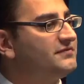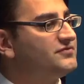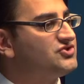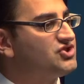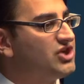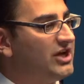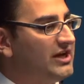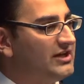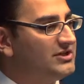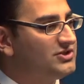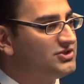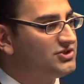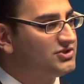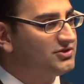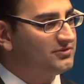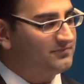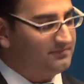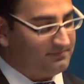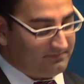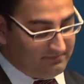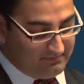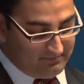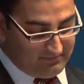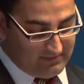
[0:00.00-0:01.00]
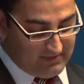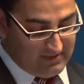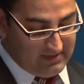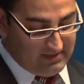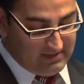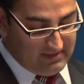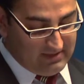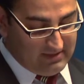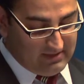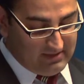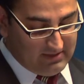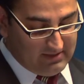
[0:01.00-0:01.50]
that have changed,
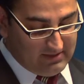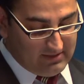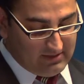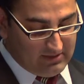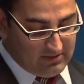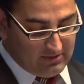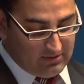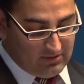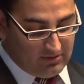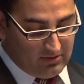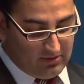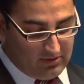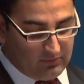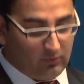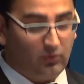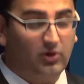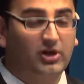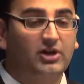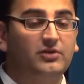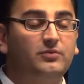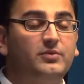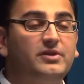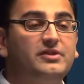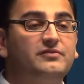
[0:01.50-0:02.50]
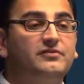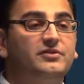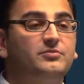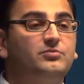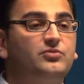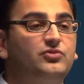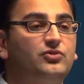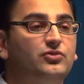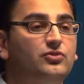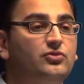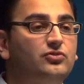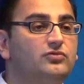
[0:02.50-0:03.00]
on where we've
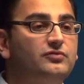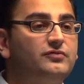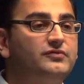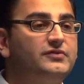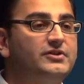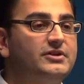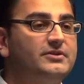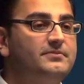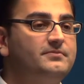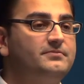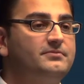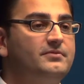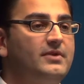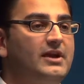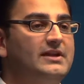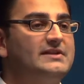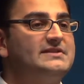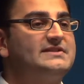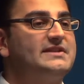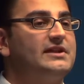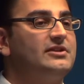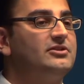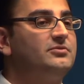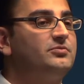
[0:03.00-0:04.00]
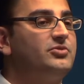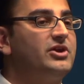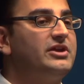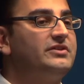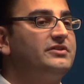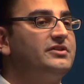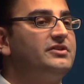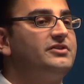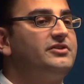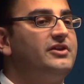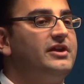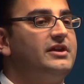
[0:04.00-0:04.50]
improved and
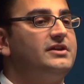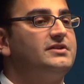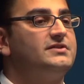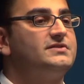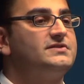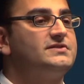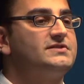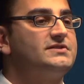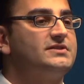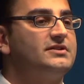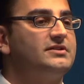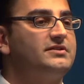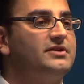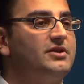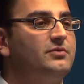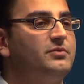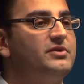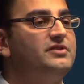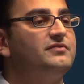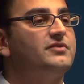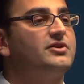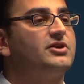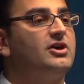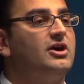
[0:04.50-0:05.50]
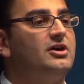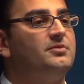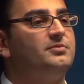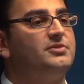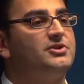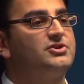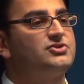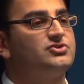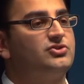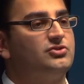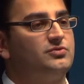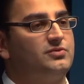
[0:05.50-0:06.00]
celebrate the things that we've
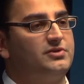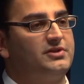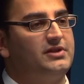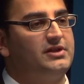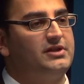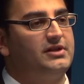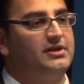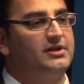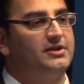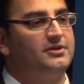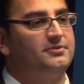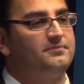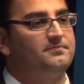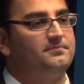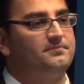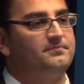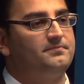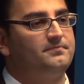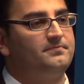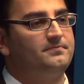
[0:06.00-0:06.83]
accomplished over the year.